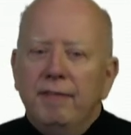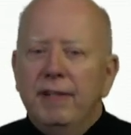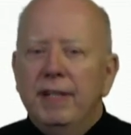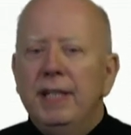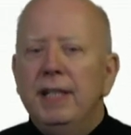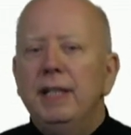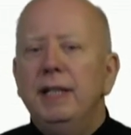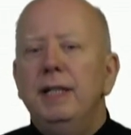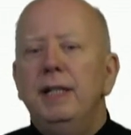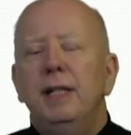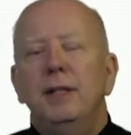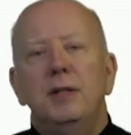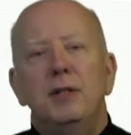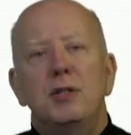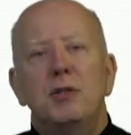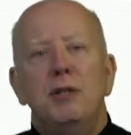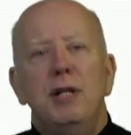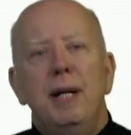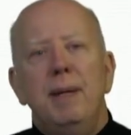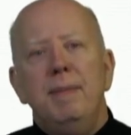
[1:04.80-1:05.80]
Finally, I'll
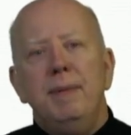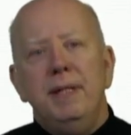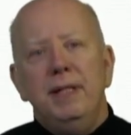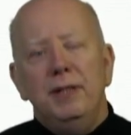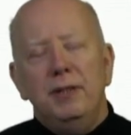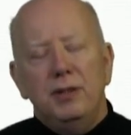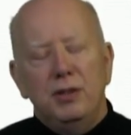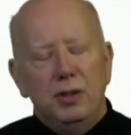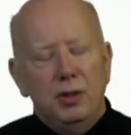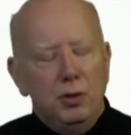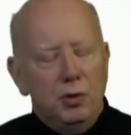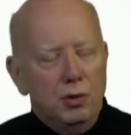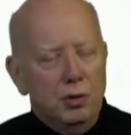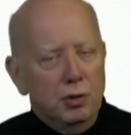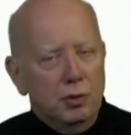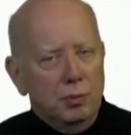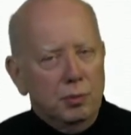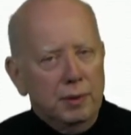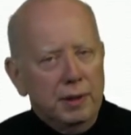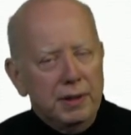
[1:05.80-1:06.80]
describe the
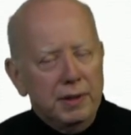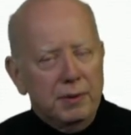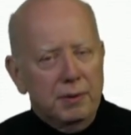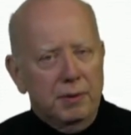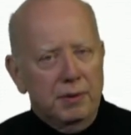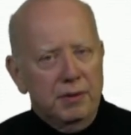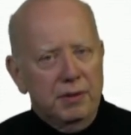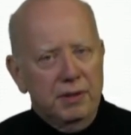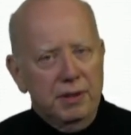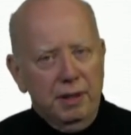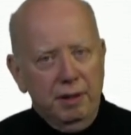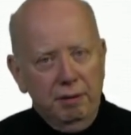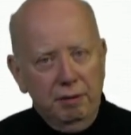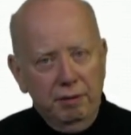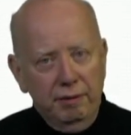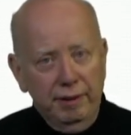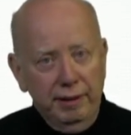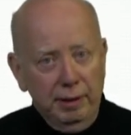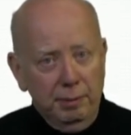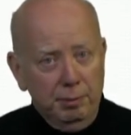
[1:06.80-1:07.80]
institutional resources that
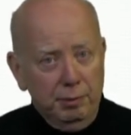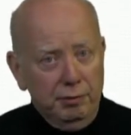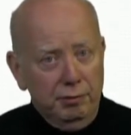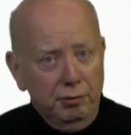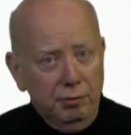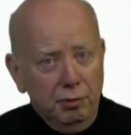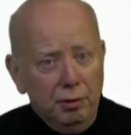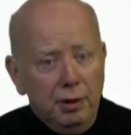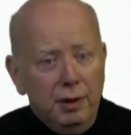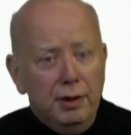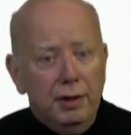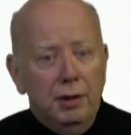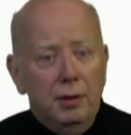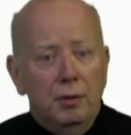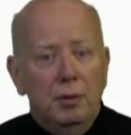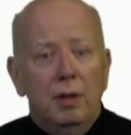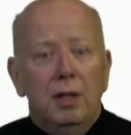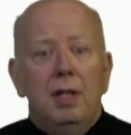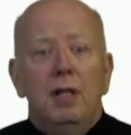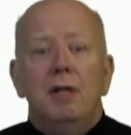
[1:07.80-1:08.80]
are available for
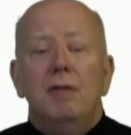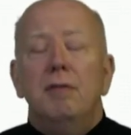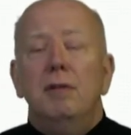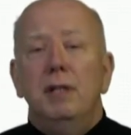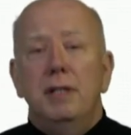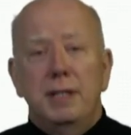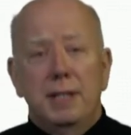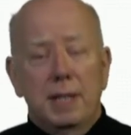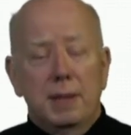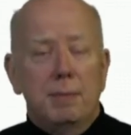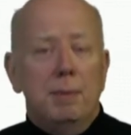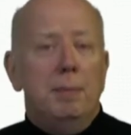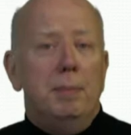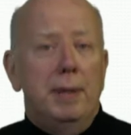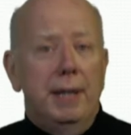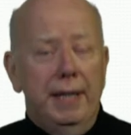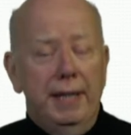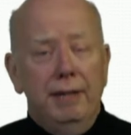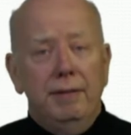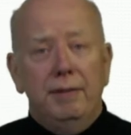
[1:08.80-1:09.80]
you for assessment
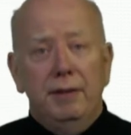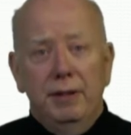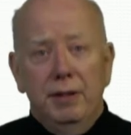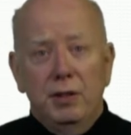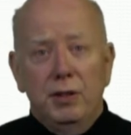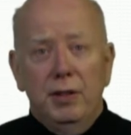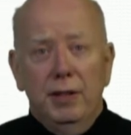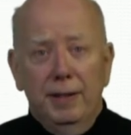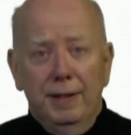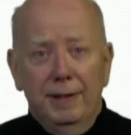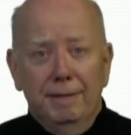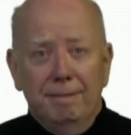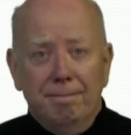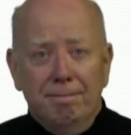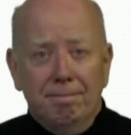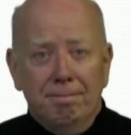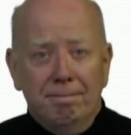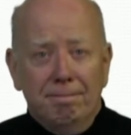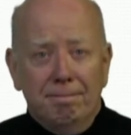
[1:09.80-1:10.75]
planning for this year.